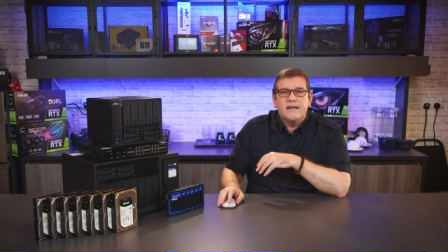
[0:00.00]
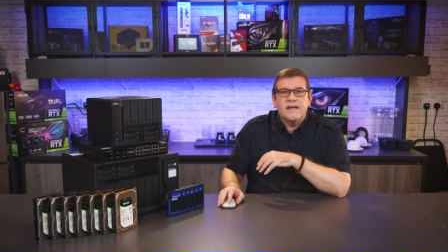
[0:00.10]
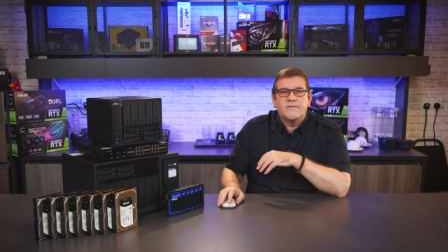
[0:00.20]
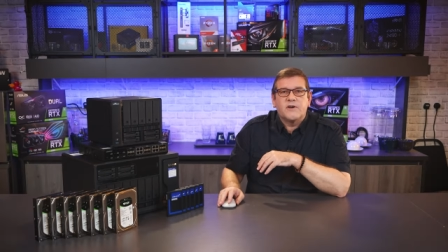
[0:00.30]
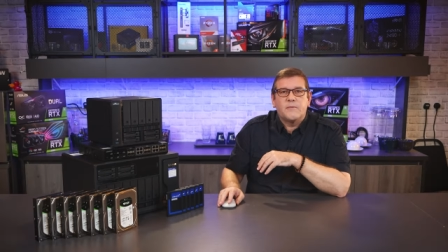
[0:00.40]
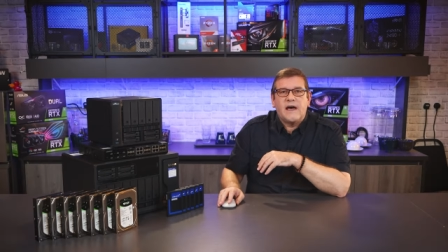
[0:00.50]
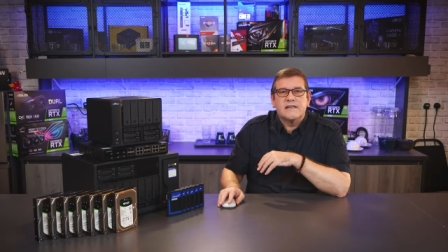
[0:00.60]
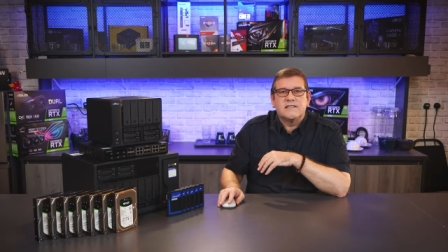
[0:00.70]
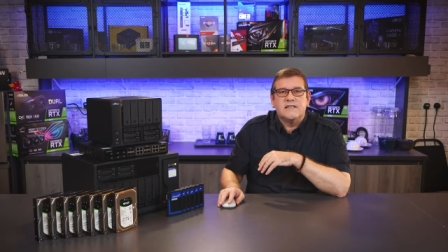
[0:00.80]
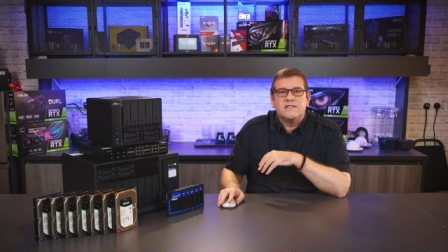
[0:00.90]
and enough
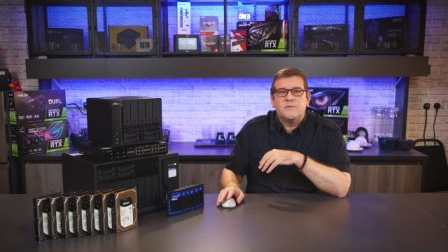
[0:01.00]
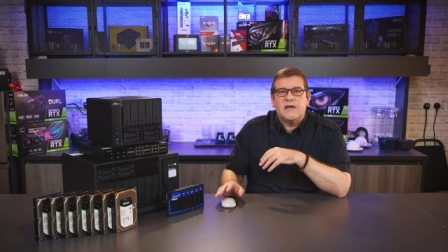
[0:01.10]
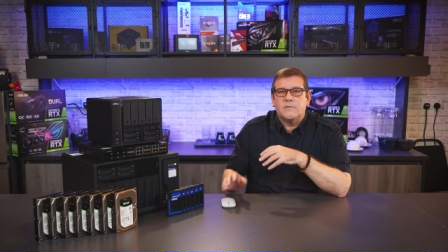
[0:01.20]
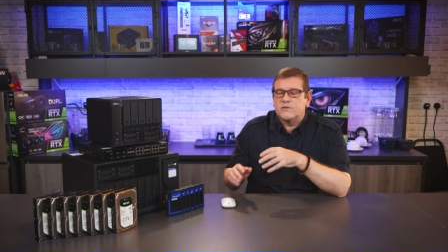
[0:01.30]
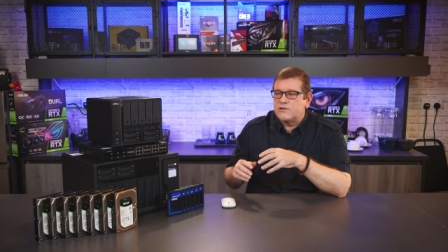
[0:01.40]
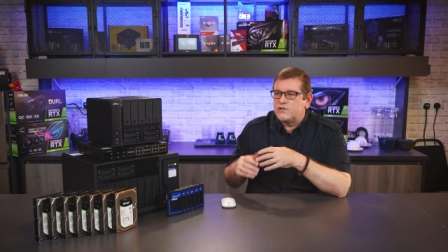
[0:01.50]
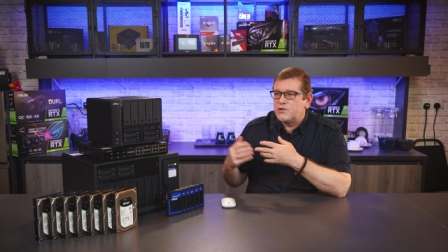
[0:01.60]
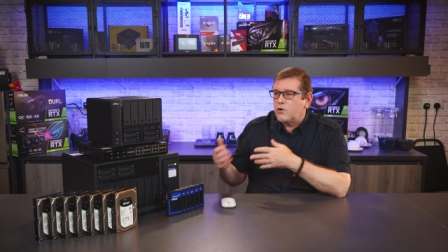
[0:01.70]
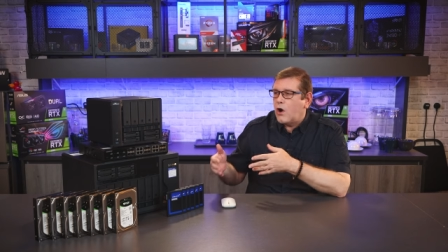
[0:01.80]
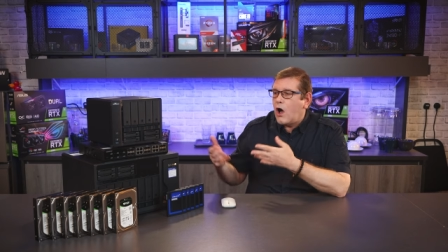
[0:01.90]
capacity to be able to
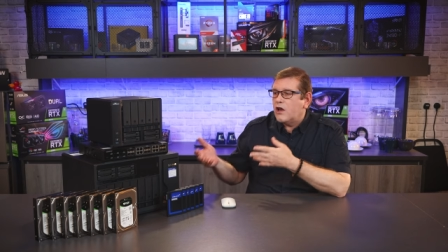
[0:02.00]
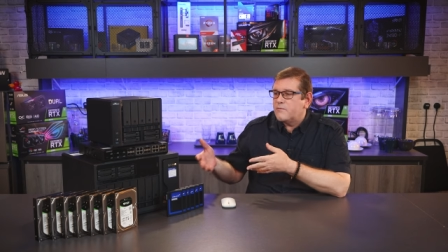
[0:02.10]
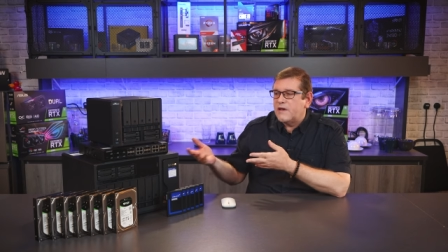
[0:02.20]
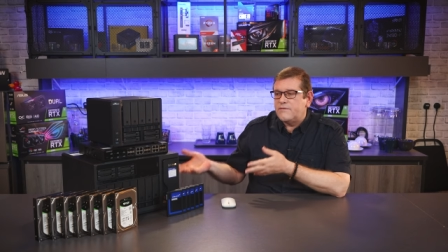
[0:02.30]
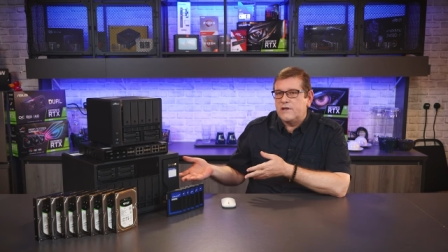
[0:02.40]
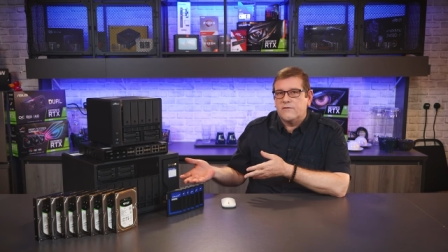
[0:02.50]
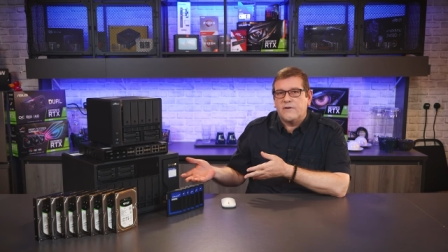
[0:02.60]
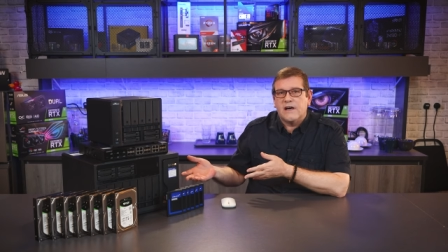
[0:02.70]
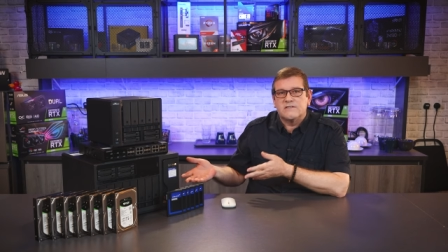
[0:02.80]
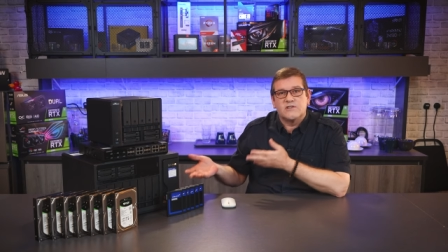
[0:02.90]
store all of my video
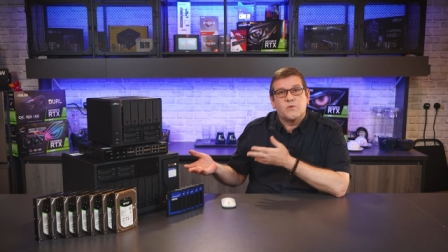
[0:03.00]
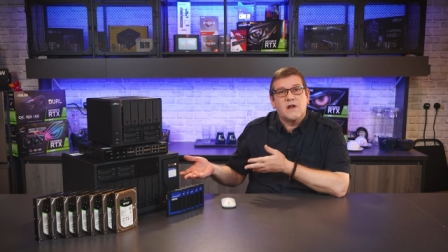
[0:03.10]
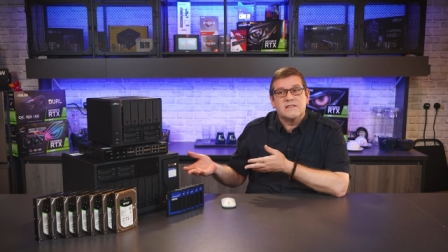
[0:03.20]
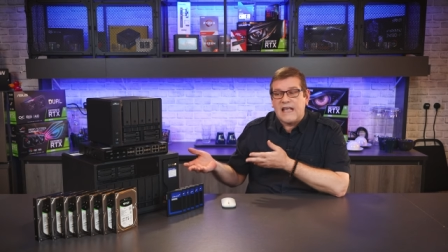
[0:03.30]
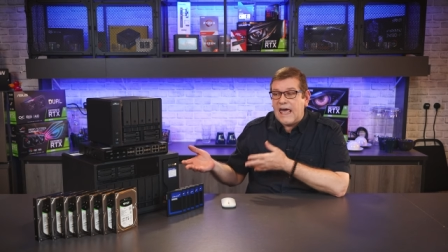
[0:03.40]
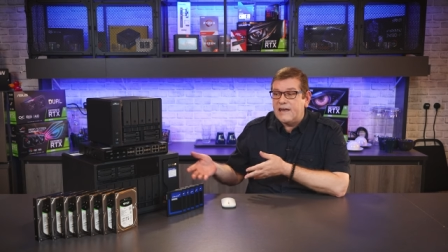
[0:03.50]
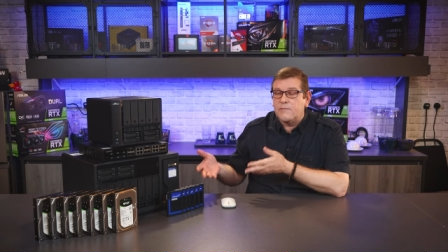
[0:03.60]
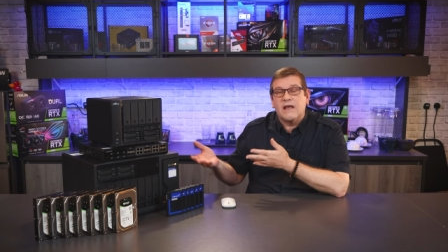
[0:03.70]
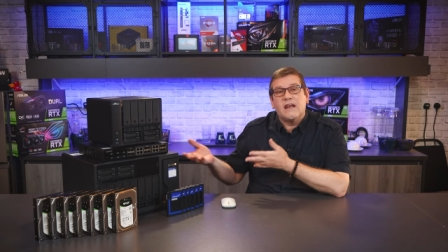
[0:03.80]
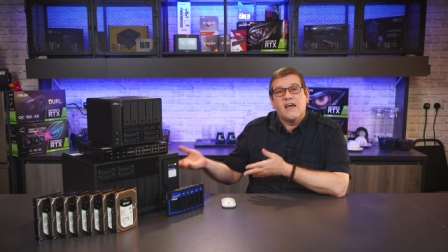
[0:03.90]
files as well as
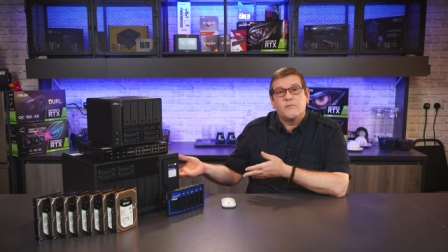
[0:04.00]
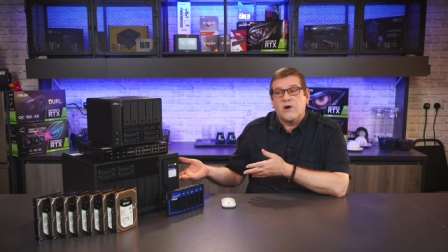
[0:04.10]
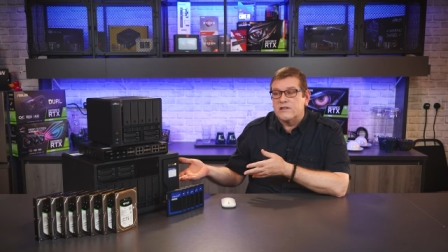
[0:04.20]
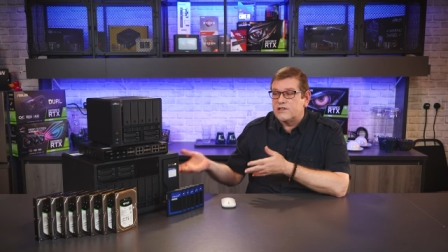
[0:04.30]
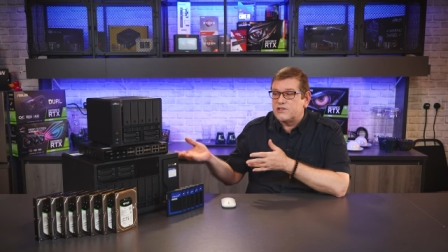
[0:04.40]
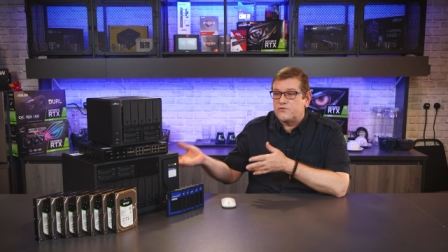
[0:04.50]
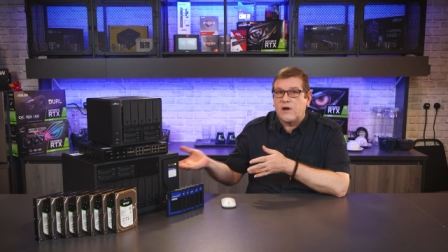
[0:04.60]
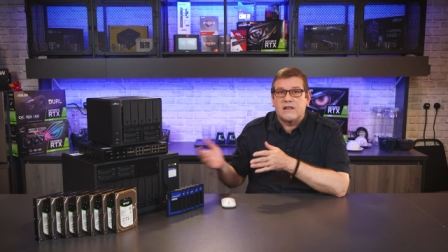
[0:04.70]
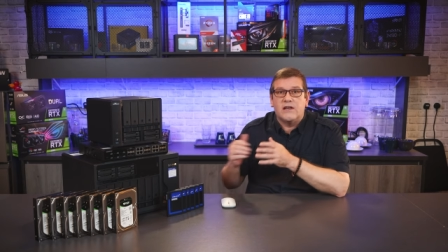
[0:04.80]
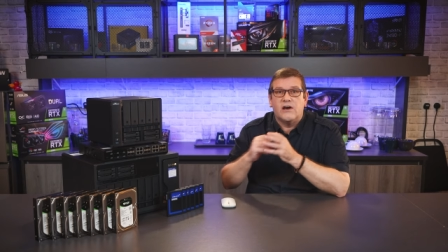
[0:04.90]
edit my live projects
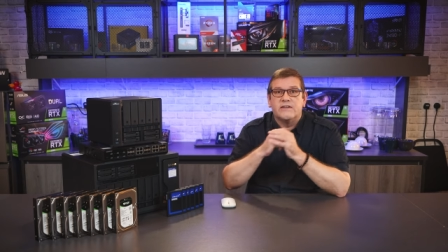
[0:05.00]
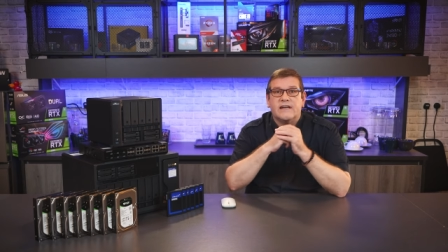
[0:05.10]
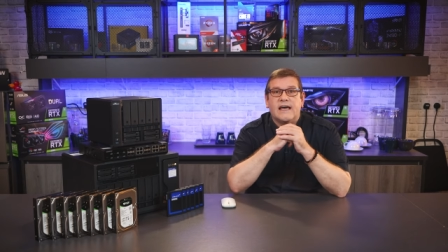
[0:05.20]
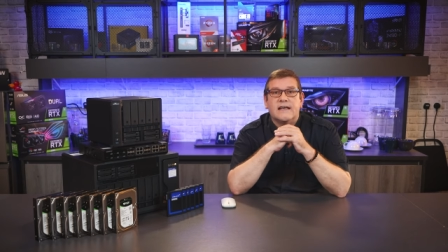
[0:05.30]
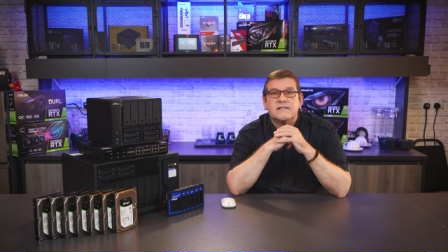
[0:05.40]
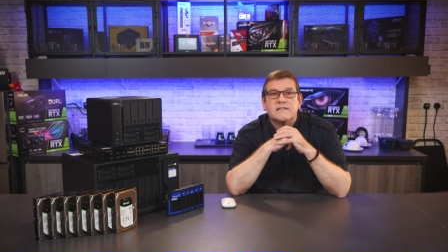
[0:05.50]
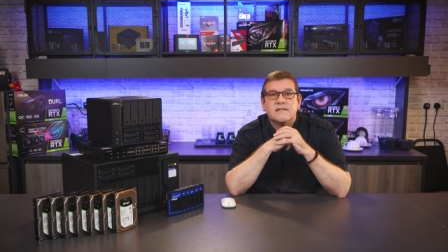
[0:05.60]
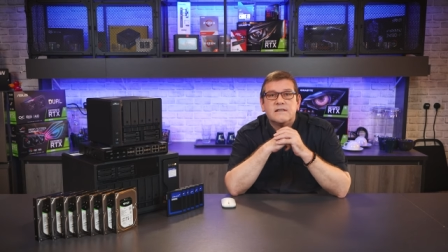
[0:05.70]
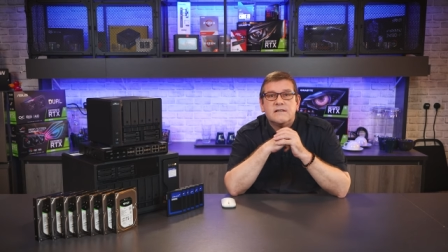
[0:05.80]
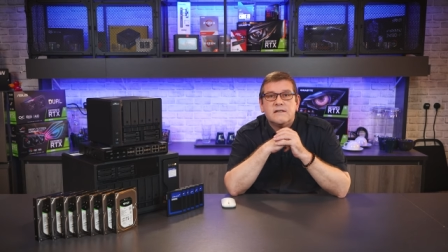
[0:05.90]
directly on the NAS.
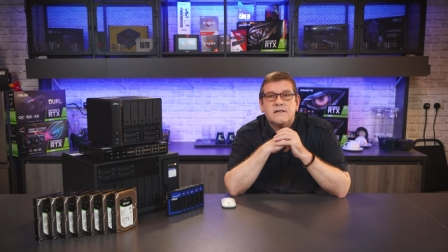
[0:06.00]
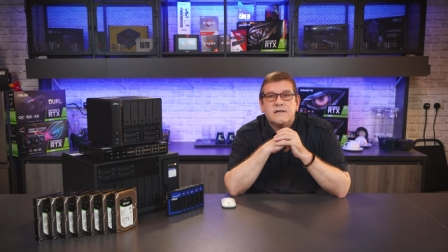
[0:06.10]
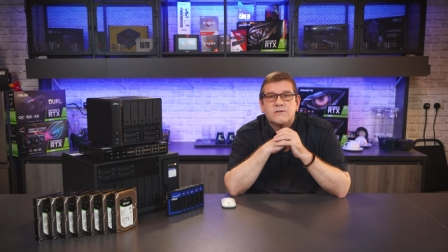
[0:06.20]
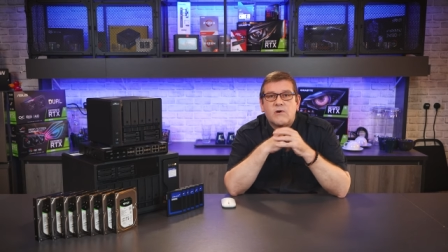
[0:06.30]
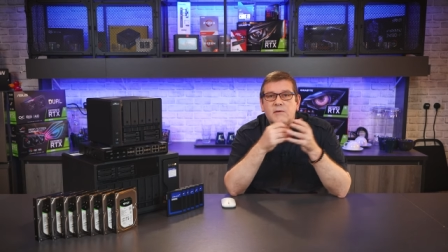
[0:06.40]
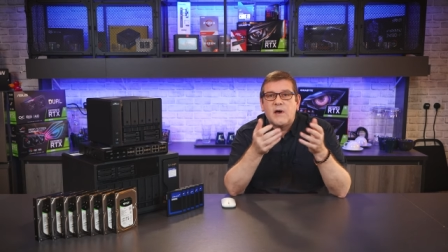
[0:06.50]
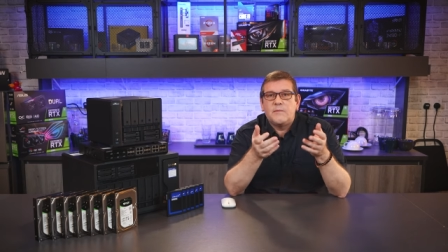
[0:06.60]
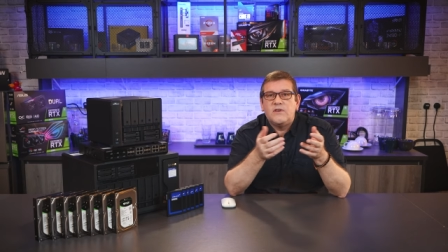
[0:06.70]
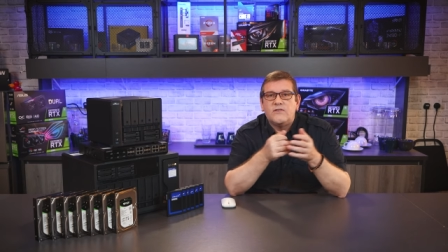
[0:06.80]
So I might be